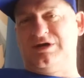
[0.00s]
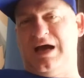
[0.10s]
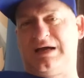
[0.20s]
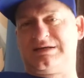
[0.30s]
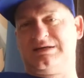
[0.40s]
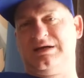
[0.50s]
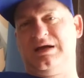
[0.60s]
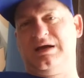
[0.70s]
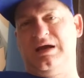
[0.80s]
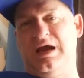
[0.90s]
tax
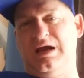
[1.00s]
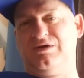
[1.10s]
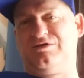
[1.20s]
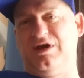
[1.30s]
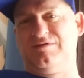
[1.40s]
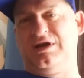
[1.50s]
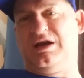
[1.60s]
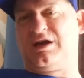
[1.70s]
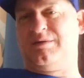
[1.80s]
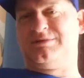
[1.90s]
and you're saving
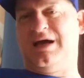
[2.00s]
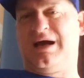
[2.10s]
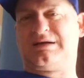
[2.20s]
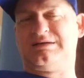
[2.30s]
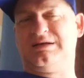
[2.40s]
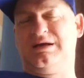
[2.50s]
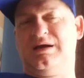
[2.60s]
income tax.